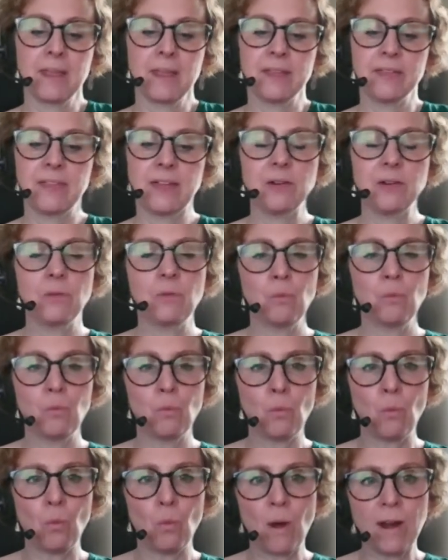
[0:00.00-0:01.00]
Then
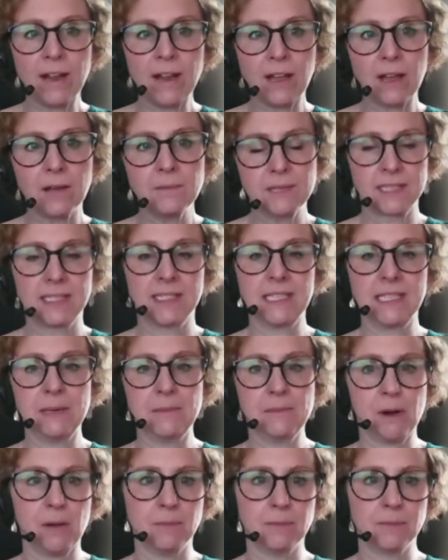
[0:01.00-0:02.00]
when it comes to
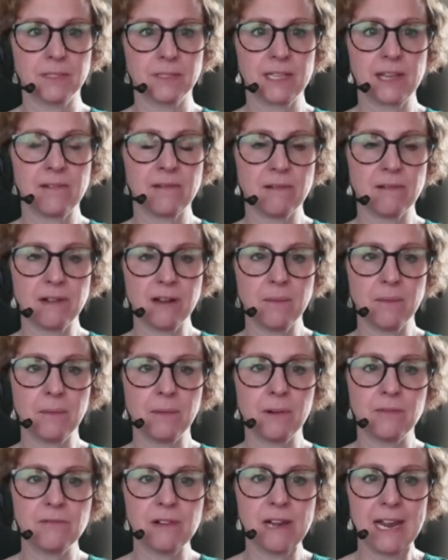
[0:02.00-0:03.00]
CPOMs, there are a
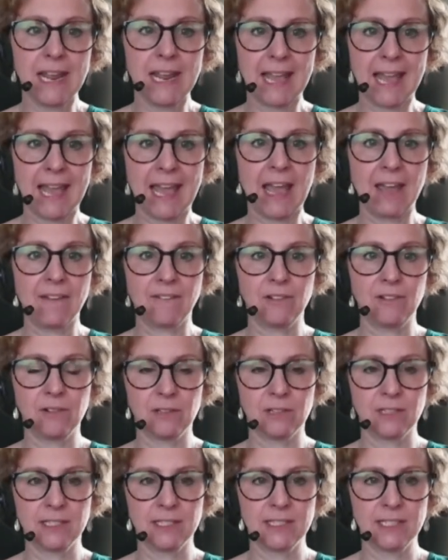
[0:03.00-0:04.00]
number of really careful
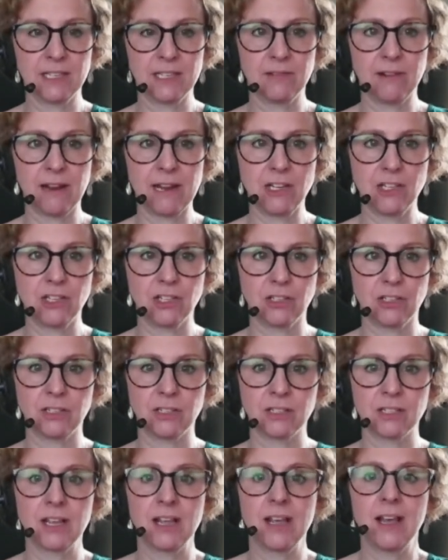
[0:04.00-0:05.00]

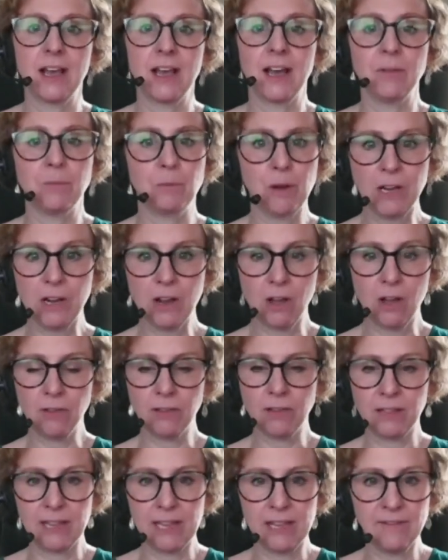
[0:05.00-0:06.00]
considerations, and we know
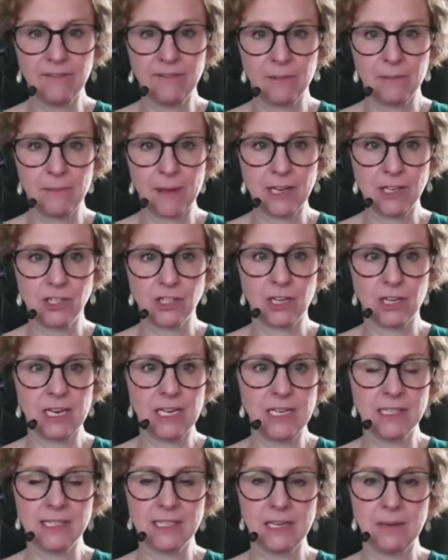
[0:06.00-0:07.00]
that the information
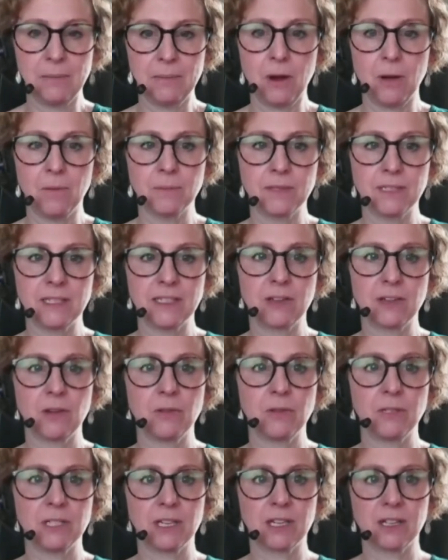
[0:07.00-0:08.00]
in CPOMs is
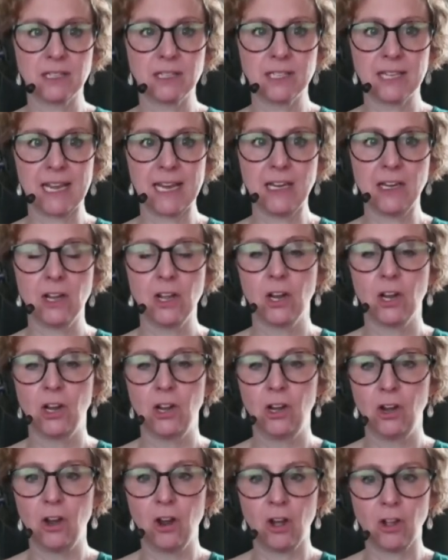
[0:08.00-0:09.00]
going to contain
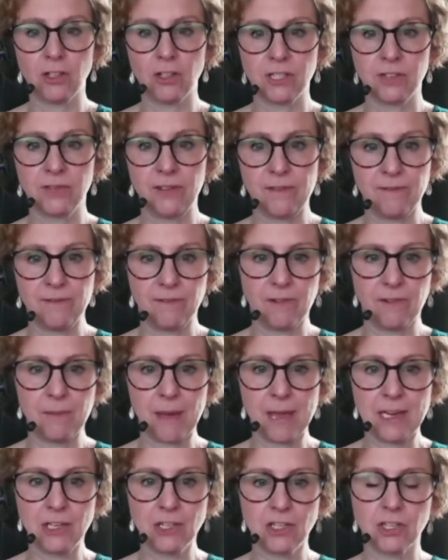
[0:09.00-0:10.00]
lots of
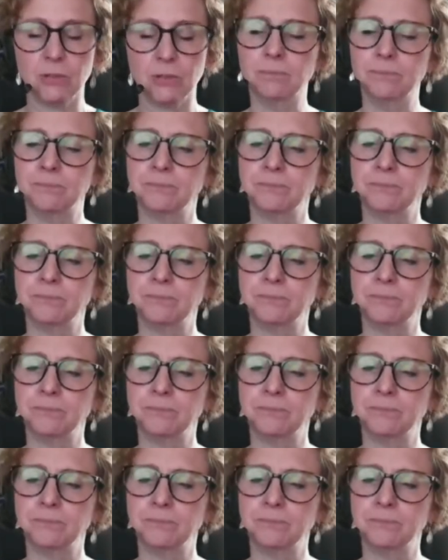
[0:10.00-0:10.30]
information,